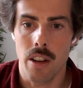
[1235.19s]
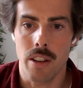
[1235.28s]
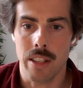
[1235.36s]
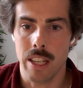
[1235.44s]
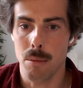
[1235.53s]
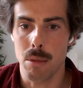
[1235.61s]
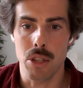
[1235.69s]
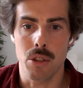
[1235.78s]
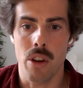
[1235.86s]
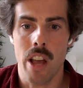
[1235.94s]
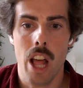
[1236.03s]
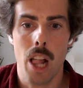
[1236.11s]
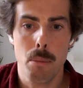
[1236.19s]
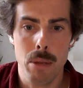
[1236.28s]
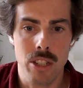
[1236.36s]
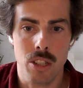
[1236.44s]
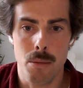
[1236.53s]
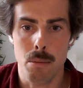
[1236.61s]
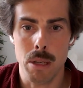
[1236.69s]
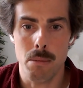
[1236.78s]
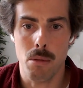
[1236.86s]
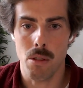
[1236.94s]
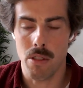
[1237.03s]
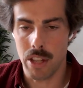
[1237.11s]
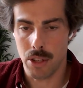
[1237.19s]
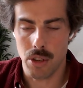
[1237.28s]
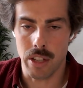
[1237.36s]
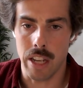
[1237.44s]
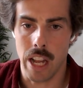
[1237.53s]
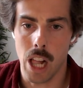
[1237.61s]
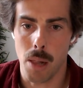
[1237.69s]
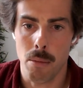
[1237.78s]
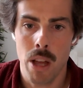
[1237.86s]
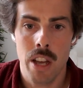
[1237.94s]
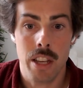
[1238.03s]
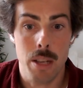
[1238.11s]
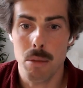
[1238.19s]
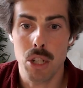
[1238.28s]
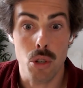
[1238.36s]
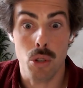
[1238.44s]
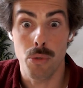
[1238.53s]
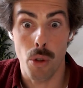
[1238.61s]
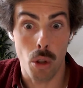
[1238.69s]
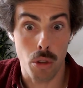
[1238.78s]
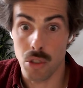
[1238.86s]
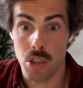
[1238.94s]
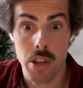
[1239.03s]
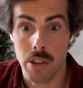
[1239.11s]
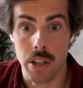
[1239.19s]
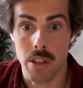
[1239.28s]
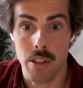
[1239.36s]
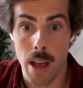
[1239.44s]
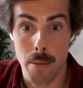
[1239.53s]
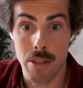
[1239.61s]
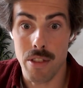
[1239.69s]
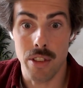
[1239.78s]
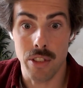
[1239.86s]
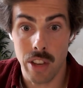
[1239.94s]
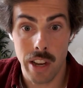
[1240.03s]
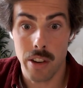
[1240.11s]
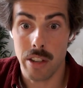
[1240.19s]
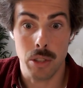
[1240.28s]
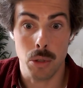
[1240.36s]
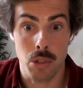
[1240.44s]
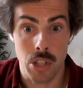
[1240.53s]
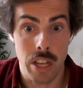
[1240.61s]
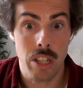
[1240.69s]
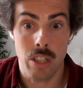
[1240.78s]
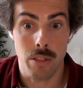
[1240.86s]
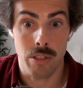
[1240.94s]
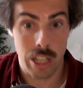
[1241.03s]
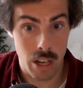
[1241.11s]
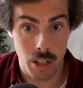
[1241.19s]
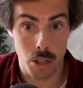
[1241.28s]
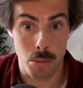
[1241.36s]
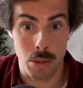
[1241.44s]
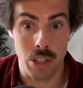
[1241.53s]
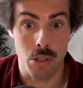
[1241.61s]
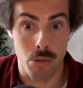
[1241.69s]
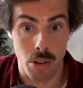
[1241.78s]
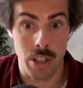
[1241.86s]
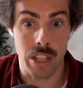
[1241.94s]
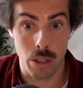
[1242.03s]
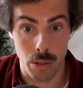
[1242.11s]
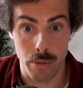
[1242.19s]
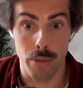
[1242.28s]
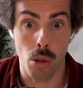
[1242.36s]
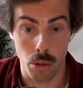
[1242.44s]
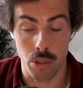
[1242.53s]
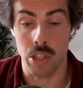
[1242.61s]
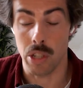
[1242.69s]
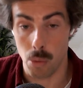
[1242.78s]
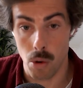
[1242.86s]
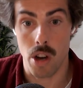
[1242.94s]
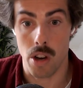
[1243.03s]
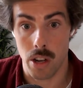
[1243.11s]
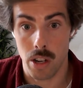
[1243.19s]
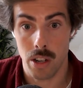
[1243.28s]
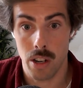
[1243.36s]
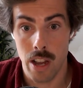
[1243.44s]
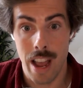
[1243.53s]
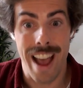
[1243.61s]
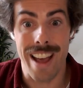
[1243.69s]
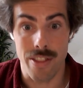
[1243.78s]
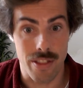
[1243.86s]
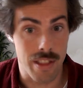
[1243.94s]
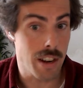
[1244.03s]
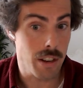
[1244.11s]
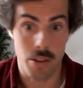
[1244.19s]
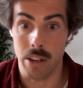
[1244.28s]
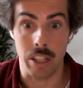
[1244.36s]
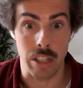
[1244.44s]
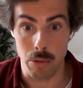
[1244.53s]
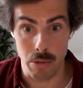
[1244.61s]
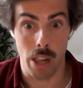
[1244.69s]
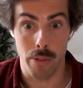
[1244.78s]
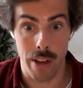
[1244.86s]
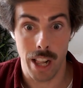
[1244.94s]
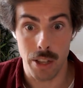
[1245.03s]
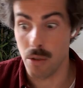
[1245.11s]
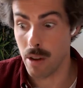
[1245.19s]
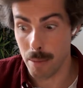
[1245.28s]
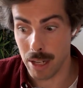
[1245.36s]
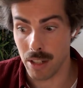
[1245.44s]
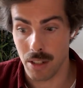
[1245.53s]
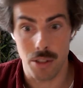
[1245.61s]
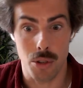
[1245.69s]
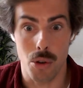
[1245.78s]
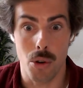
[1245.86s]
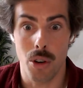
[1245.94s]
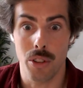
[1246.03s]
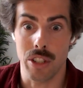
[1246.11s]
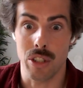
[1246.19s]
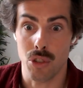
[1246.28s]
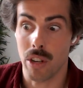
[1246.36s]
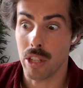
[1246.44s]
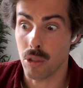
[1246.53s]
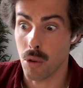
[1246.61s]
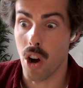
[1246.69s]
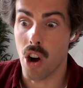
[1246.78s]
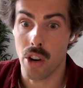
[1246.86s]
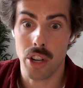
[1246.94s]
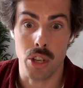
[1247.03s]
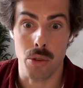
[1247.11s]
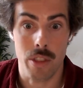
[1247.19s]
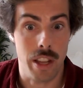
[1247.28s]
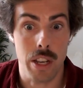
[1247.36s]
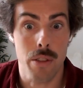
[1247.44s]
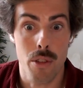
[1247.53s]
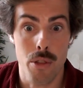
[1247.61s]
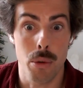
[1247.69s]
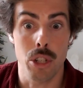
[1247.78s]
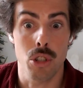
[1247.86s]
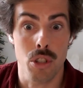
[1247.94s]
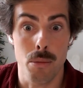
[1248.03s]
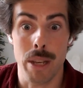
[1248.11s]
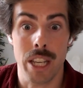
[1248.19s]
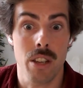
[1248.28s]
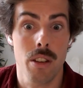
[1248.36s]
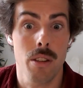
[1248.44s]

can be helping some people that you can help, can be just volunteering. I mean, the entire associative economy is running on volunteer work, and they're creating real value. I mean, go on and try to argue that even though it doesn't make